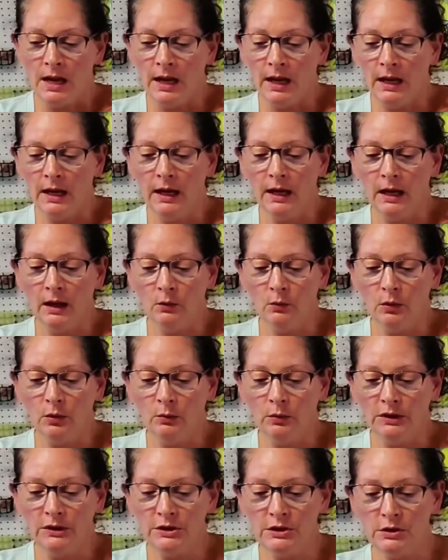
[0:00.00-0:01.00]
And
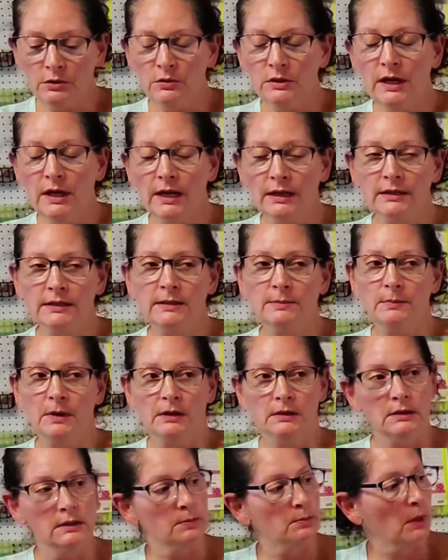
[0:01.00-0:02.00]
when we do next
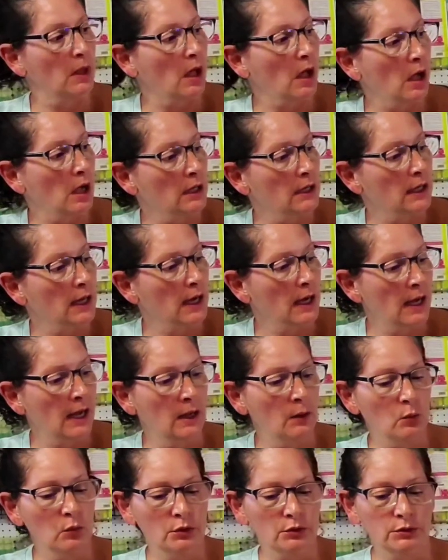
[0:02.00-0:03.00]
month's block,
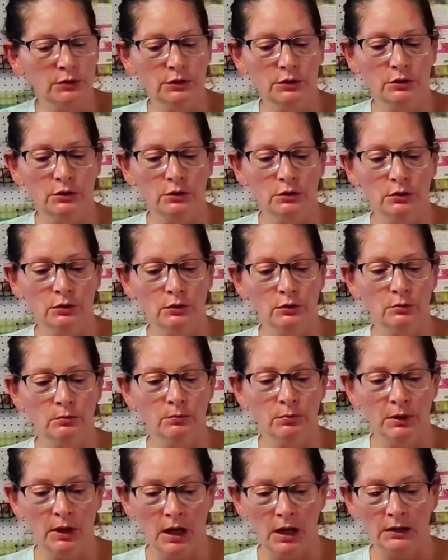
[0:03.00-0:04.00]
I will
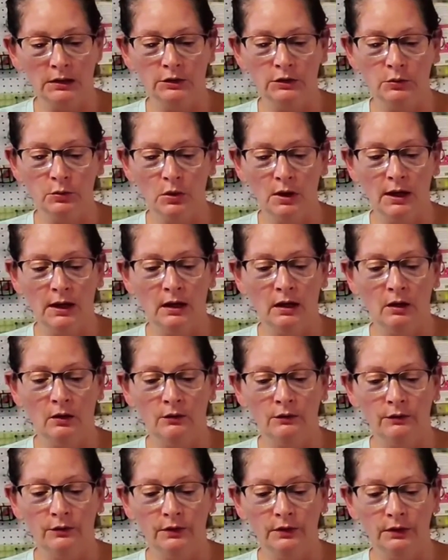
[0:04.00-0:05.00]
do block
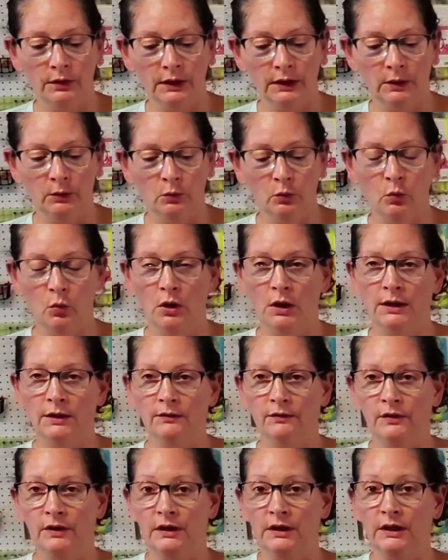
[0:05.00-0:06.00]
12 in
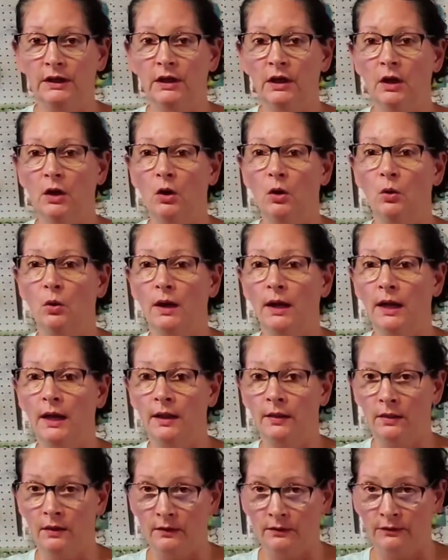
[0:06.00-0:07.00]
one video
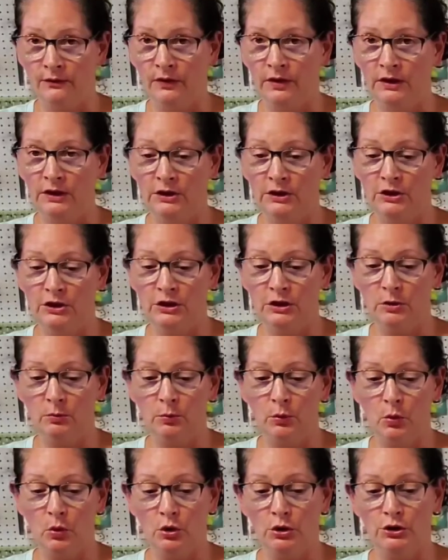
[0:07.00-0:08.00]
and the finishing
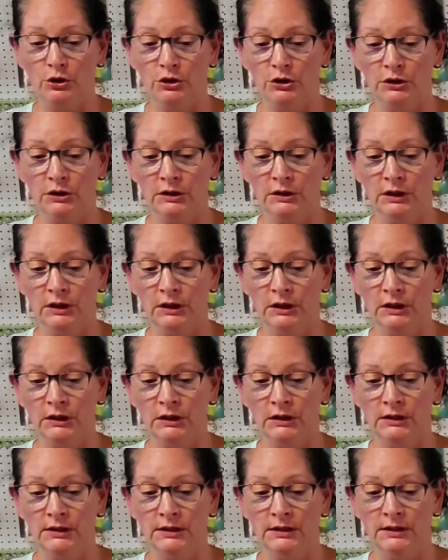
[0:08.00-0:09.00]
portion
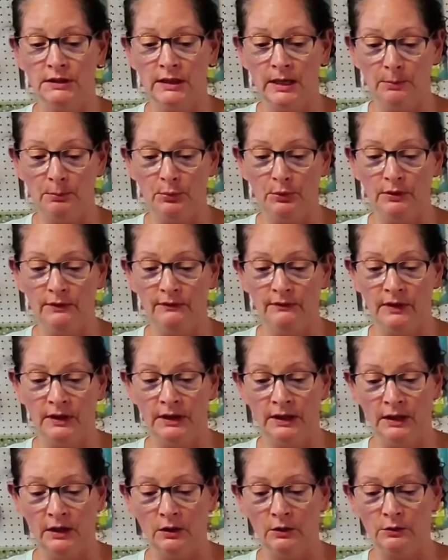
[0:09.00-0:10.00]
in a separate
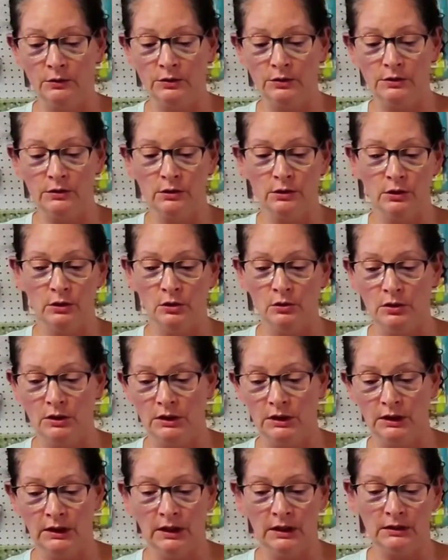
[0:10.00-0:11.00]
video, so you
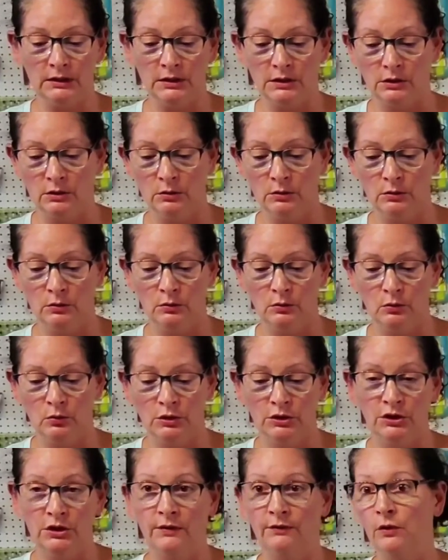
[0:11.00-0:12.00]
can get to
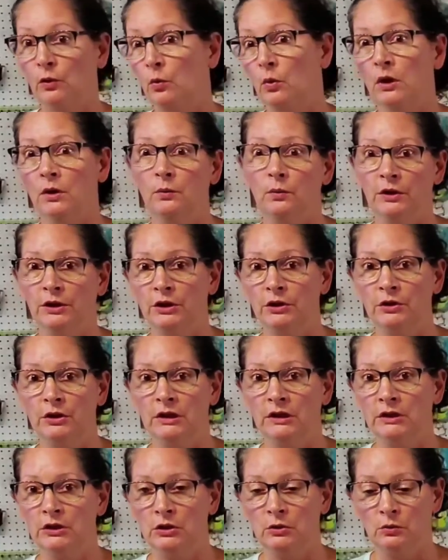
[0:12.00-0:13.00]
whichever one when you
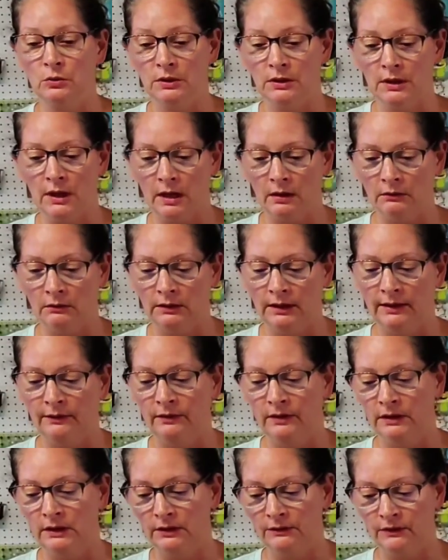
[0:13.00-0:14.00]
need to without
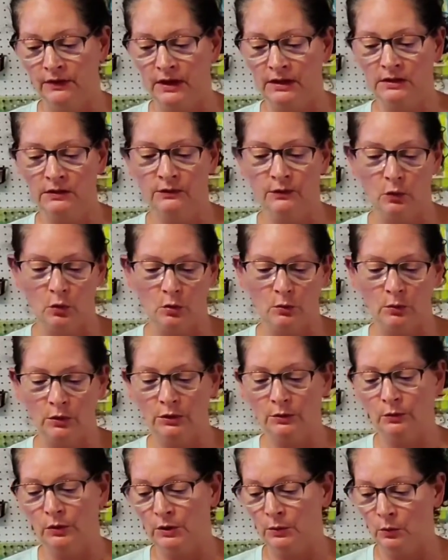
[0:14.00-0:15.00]
having to fast
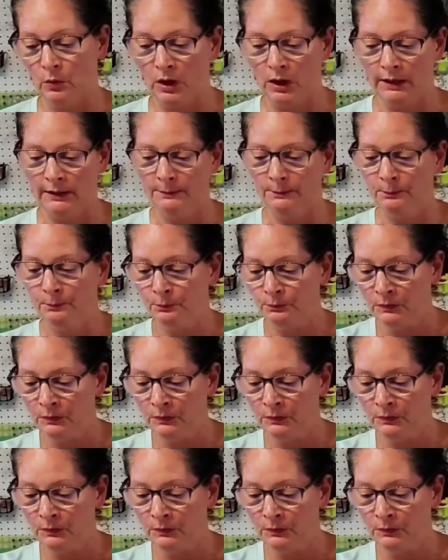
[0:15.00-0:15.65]
forward, rewind.